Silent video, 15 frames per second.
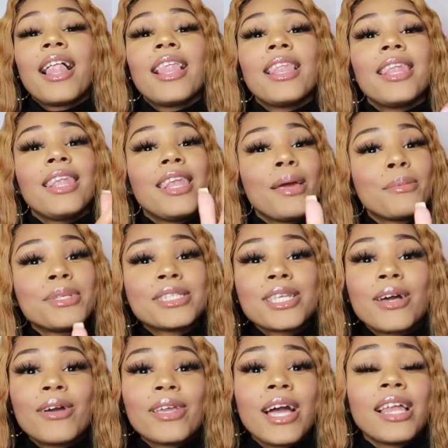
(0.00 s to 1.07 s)
Let me
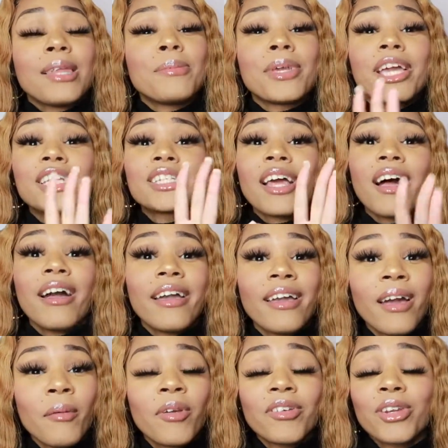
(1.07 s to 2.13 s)
tell y'all, let me get y'all
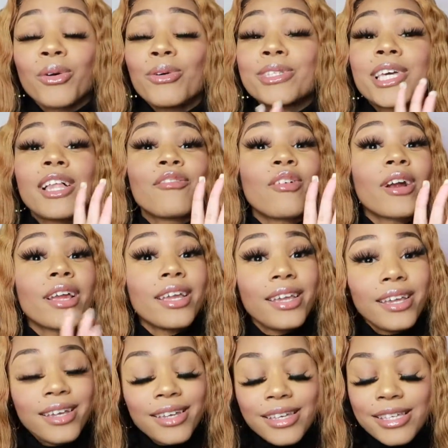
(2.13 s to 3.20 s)
help. Even know who Telfar
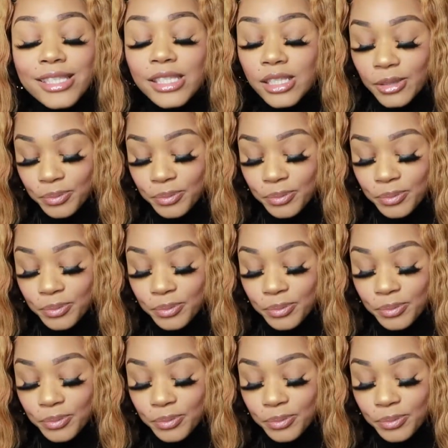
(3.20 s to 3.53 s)
is.